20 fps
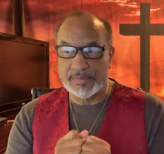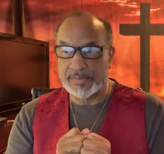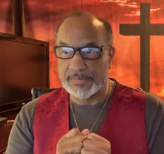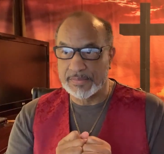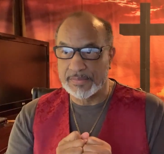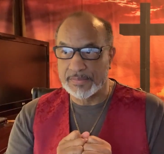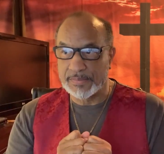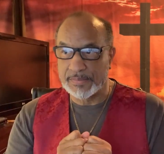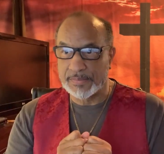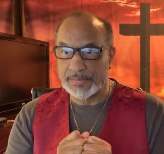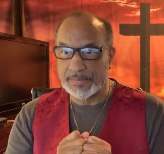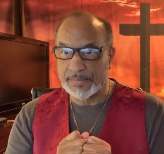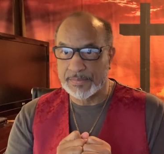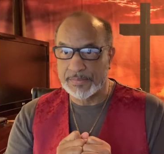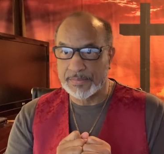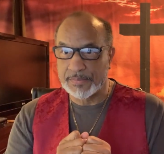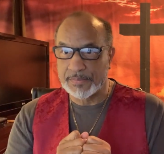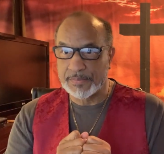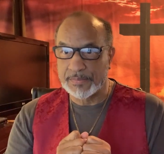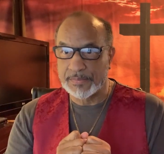
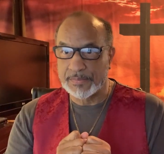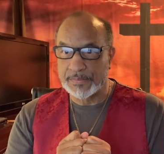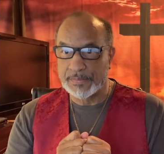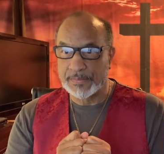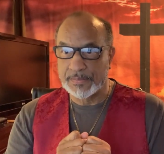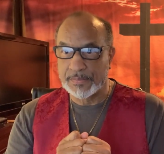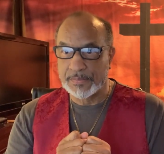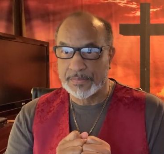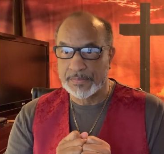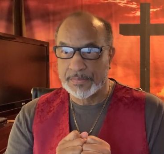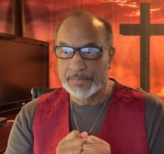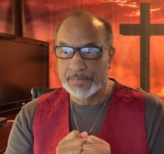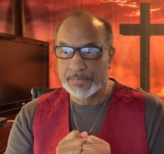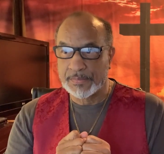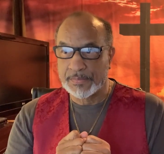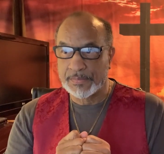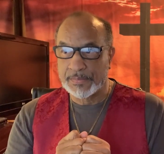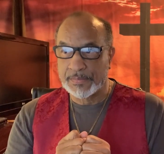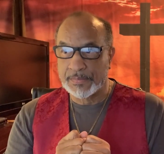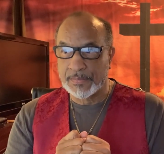
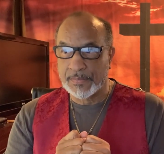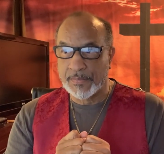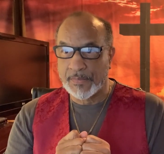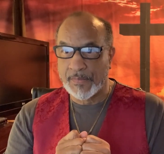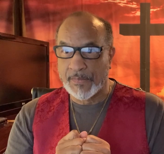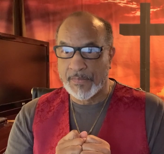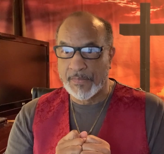Nothing is said.